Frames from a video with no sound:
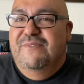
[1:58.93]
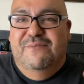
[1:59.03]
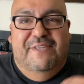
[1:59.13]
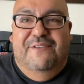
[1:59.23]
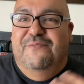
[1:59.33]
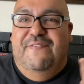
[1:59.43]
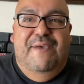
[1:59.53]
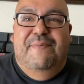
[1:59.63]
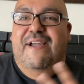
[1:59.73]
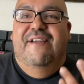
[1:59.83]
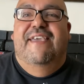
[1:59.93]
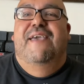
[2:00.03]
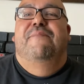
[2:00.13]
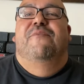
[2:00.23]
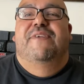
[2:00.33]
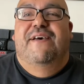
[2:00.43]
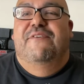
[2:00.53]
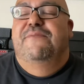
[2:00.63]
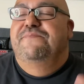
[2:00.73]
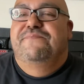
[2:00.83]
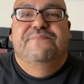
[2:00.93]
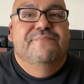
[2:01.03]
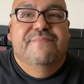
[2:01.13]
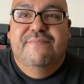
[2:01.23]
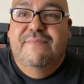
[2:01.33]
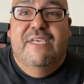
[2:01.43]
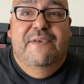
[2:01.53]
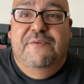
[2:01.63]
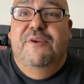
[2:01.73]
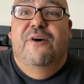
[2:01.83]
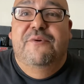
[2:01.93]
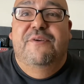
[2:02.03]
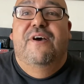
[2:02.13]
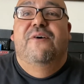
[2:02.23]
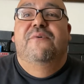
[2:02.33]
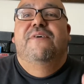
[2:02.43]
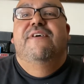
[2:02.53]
like a vampire cape or whatever. If you know, you know.